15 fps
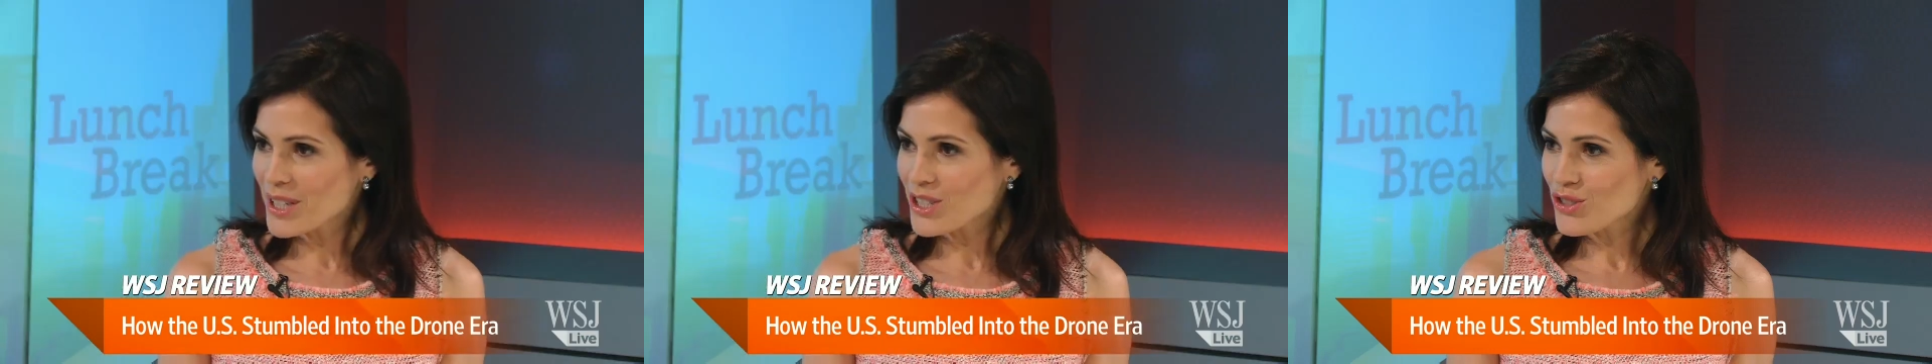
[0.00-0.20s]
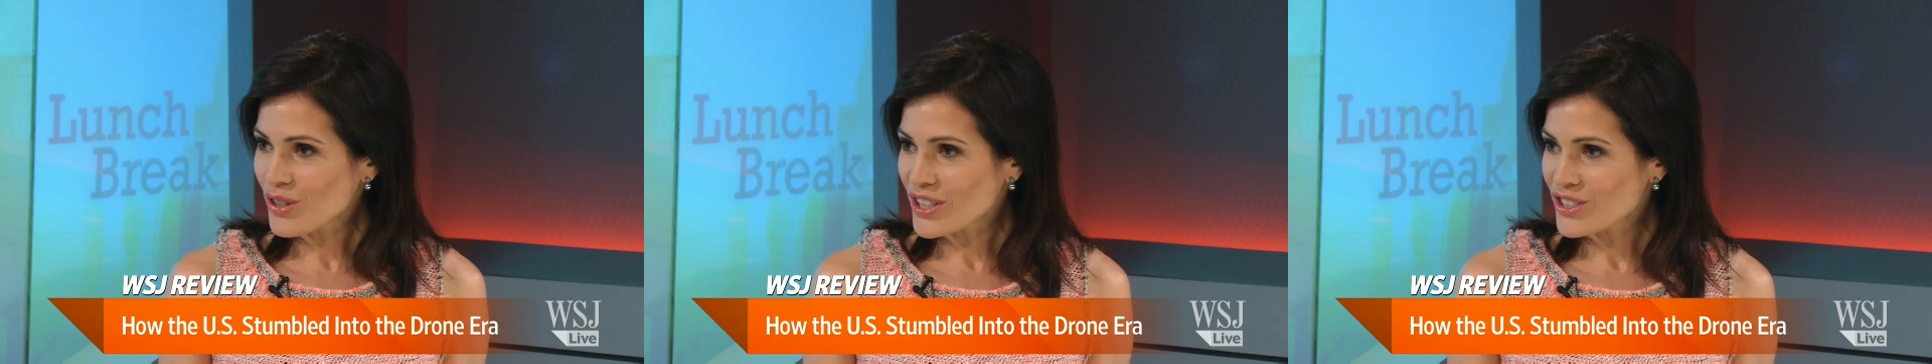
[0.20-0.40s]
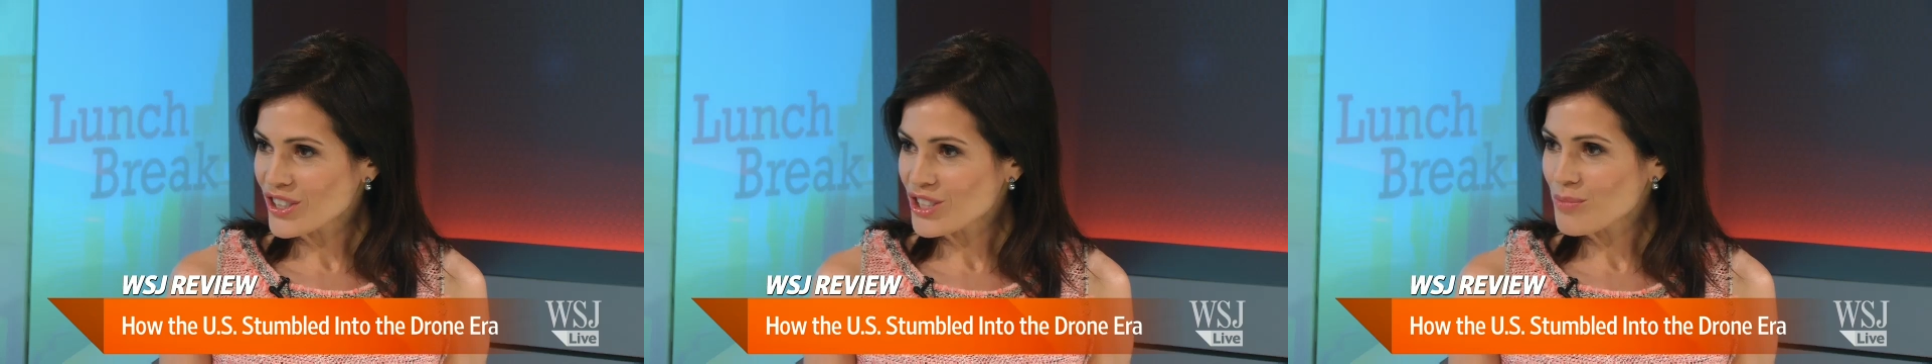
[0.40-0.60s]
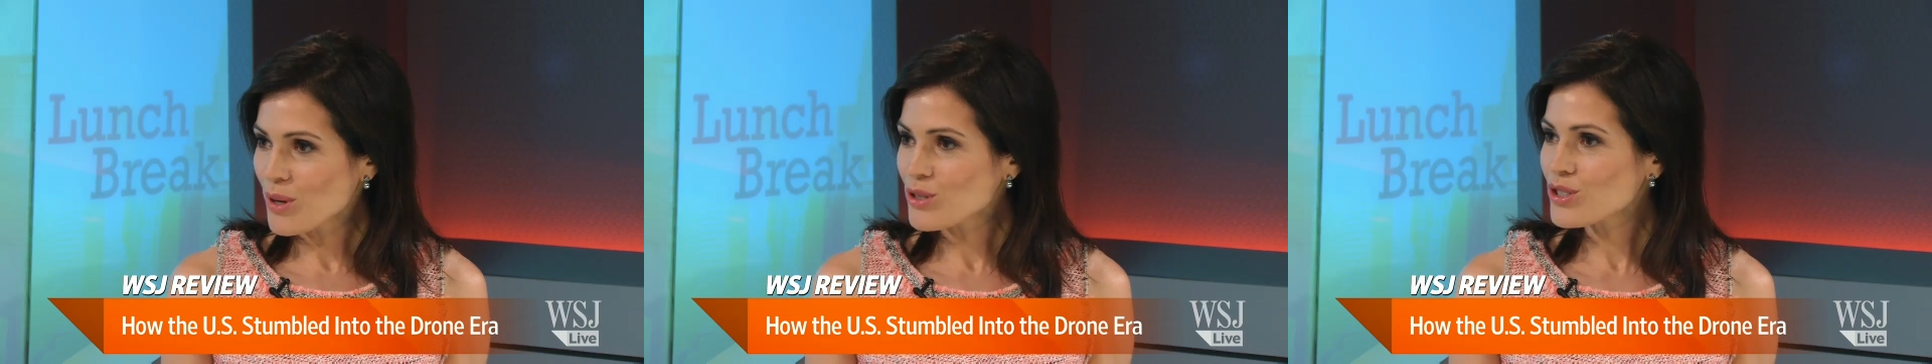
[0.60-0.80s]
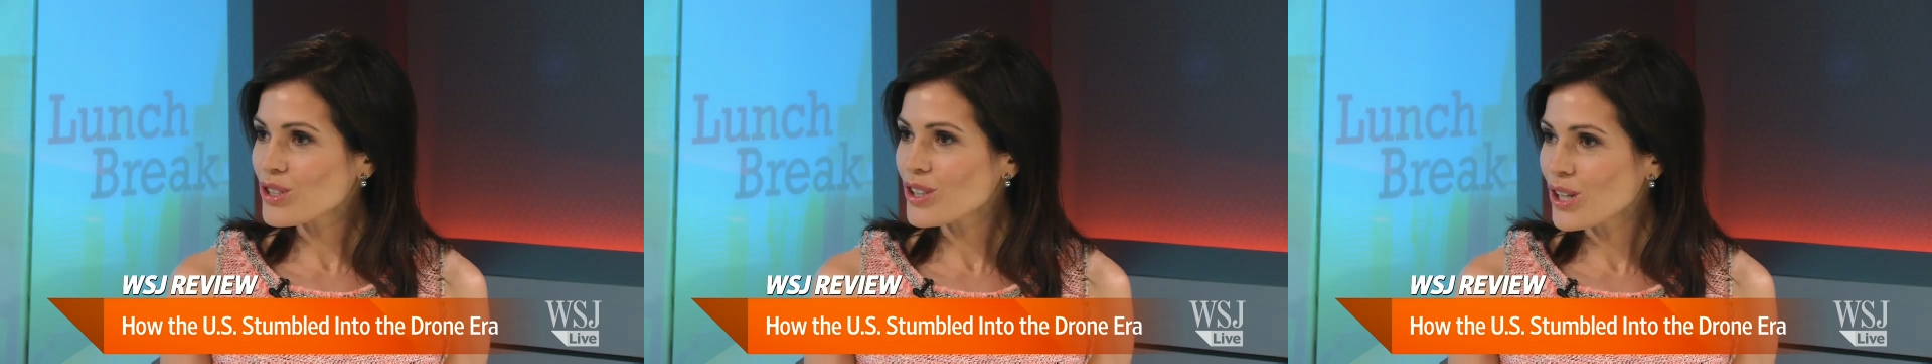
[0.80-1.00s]
administration is
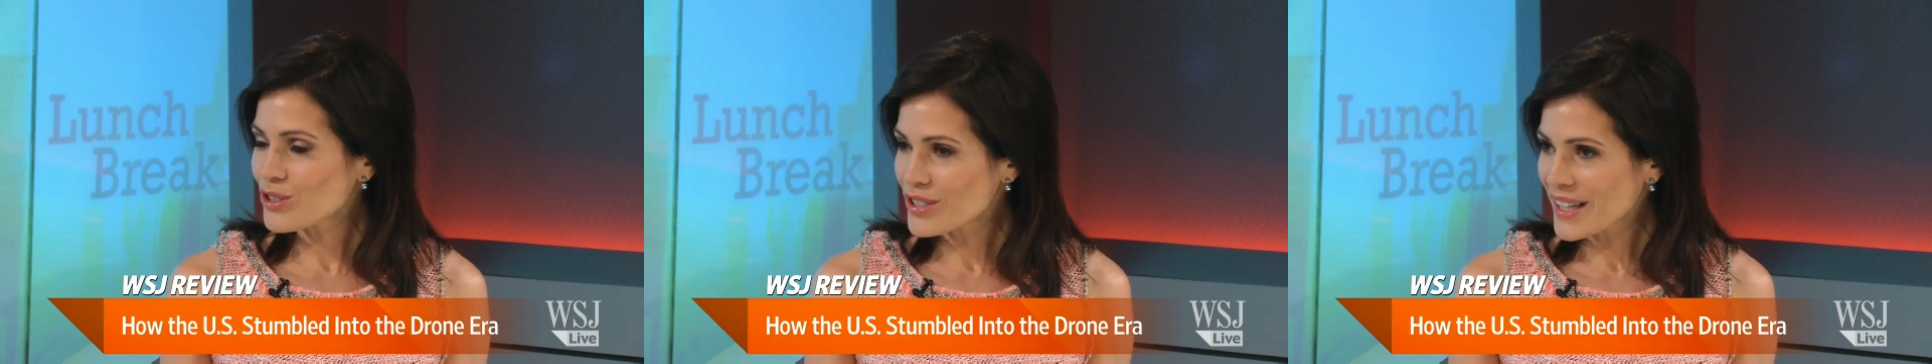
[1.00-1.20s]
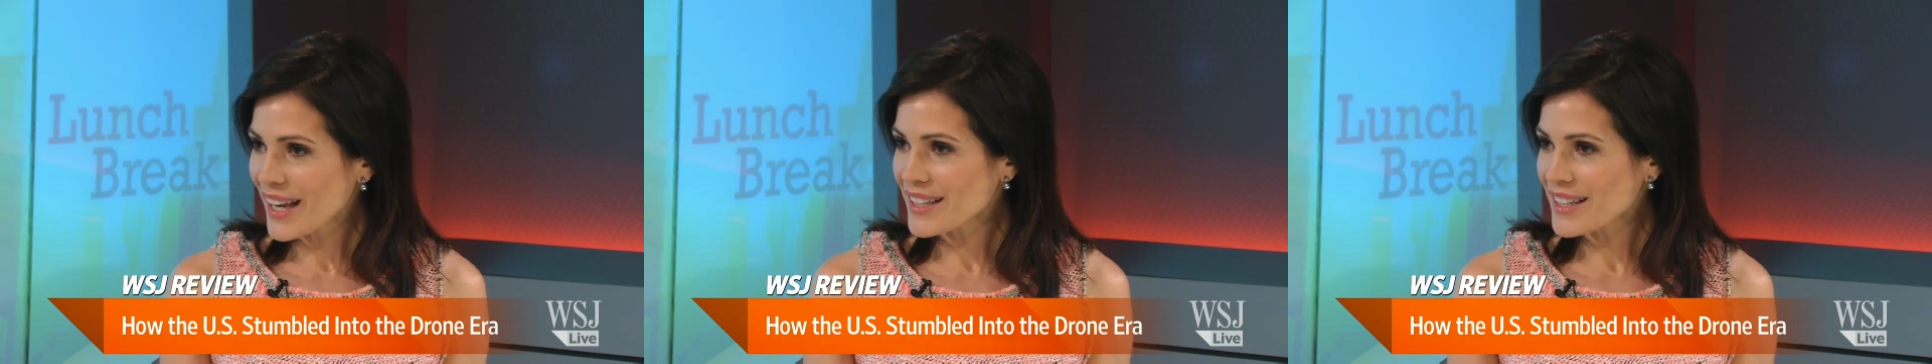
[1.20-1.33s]
most closely